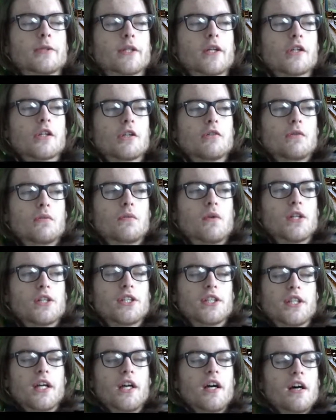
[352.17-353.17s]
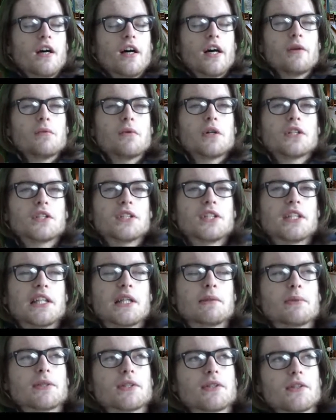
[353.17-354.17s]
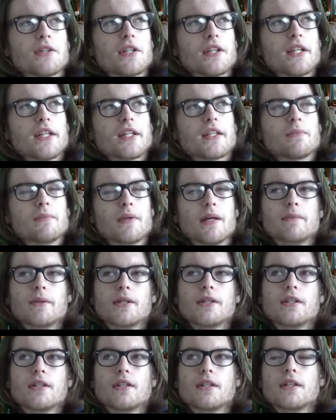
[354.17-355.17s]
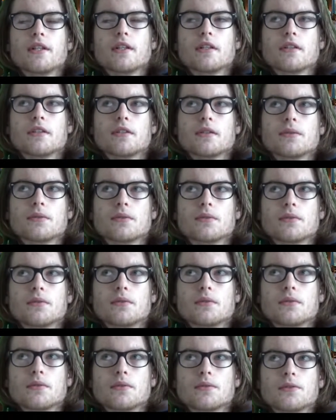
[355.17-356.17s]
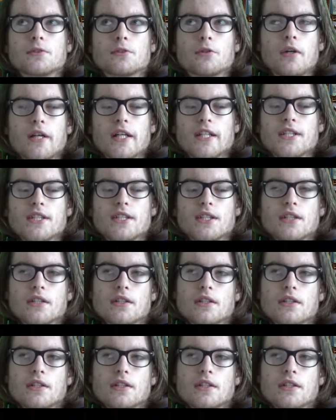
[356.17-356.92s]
you can go and watch it. I watched this episode I think maybe twice,